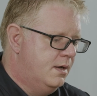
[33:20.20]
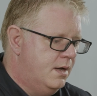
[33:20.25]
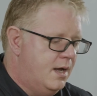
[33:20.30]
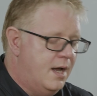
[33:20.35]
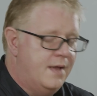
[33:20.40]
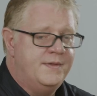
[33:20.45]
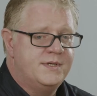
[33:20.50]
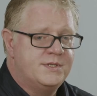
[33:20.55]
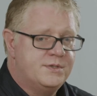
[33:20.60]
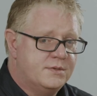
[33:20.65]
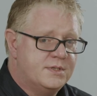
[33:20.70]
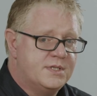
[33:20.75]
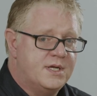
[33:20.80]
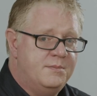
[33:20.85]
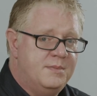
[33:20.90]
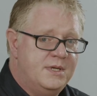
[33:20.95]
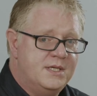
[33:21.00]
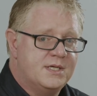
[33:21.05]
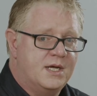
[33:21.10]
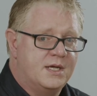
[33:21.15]
And this also
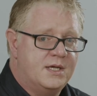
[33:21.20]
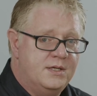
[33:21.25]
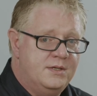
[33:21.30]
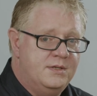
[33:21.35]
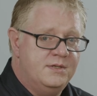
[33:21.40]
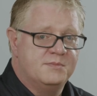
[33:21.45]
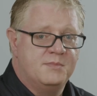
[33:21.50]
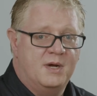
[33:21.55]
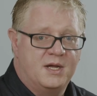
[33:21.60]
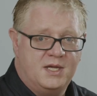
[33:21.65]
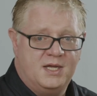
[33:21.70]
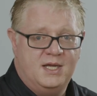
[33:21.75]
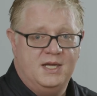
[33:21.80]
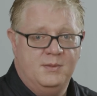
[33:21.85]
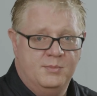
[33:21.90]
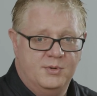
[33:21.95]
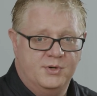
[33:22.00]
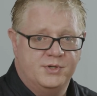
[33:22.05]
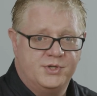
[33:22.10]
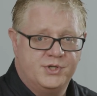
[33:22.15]
means I can use my
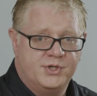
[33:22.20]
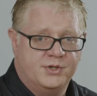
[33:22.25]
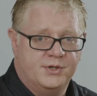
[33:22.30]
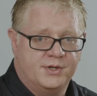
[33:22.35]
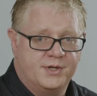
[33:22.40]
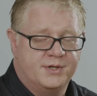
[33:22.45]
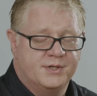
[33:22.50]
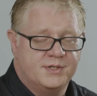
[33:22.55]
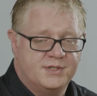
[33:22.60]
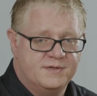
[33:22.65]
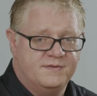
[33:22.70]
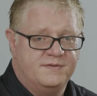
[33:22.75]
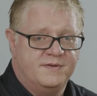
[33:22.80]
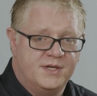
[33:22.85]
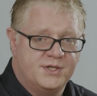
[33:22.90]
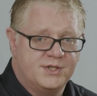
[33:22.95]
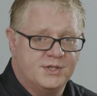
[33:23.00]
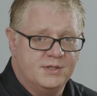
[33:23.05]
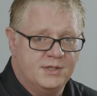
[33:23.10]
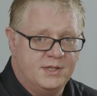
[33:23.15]
keyboard shortcuts
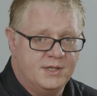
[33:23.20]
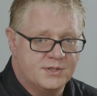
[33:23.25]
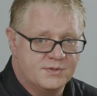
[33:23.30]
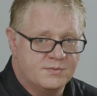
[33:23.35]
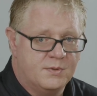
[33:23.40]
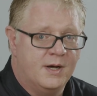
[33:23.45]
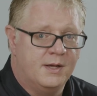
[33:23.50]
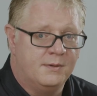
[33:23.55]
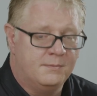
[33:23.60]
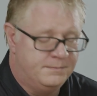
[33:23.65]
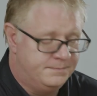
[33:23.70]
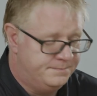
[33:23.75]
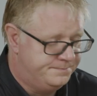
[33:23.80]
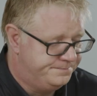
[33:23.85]
efficiently as well.